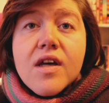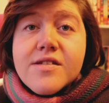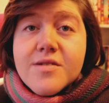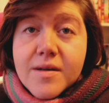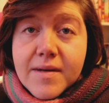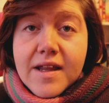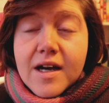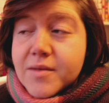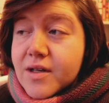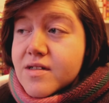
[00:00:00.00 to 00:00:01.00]
sorry about that.
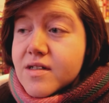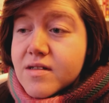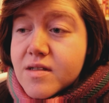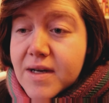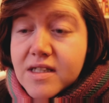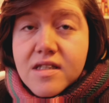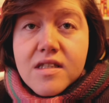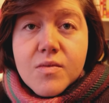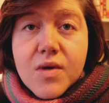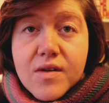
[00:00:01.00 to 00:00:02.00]
I'm going to
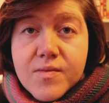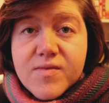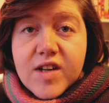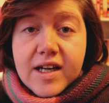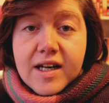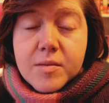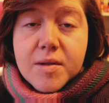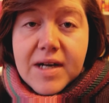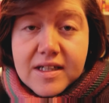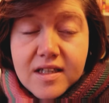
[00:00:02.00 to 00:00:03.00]
spend, when I'm feeling a little
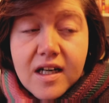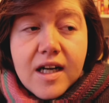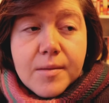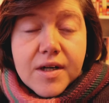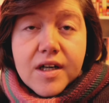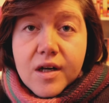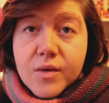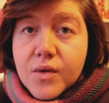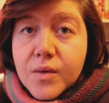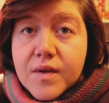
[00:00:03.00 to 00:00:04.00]
bit better, I am going to go
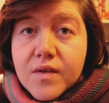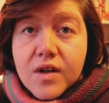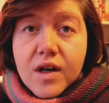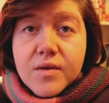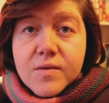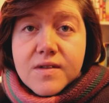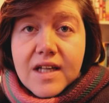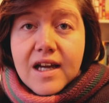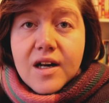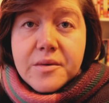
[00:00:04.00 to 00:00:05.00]
through and, you know,
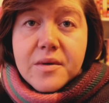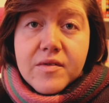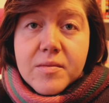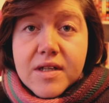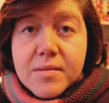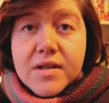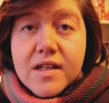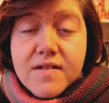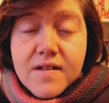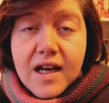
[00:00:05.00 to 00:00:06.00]
say hello to everybody
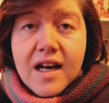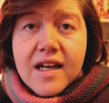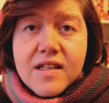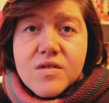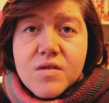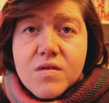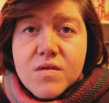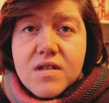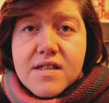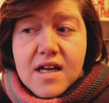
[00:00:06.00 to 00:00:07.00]
because I like to
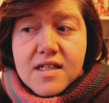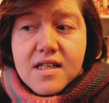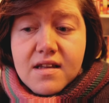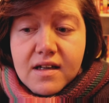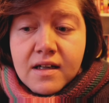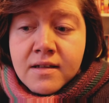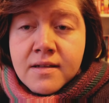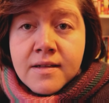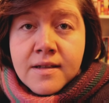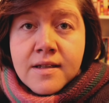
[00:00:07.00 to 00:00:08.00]
do the chatty thing.
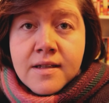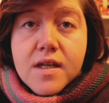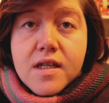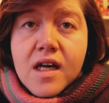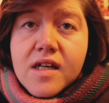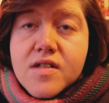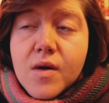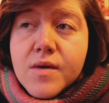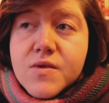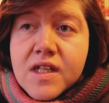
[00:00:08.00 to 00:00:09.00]
Yeah,
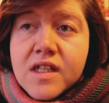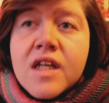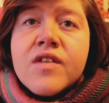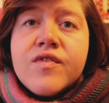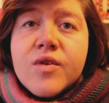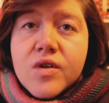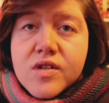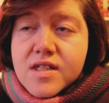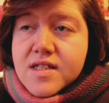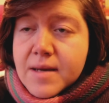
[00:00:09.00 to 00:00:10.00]
so I was thinking for
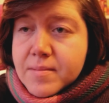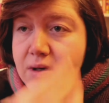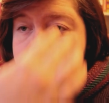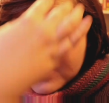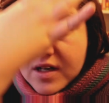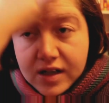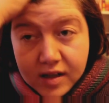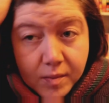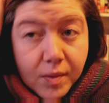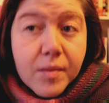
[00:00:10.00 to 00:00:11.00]
December that I
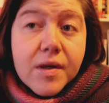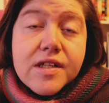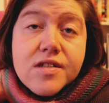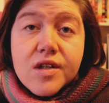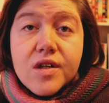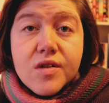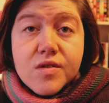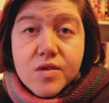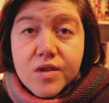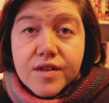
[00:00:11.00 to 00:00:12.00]
could probably do
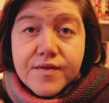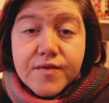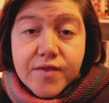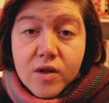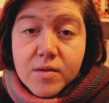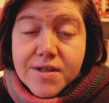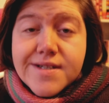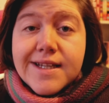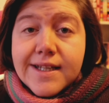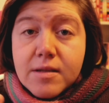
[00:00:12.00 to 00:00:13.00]
sort of
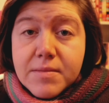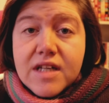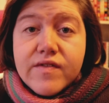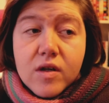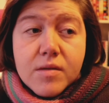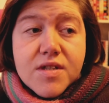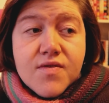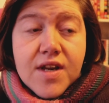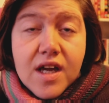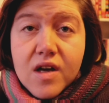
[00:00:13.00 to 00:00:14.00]
Vlogmas, little mini Vlogmas
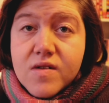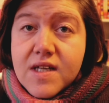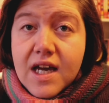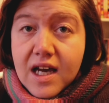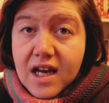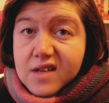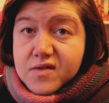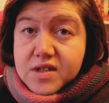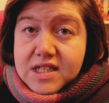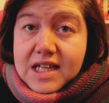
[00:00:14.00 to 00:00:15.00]
videos
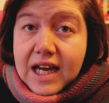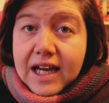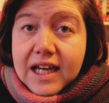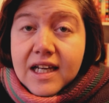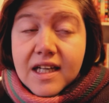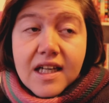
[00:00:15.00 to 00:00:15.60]
every day,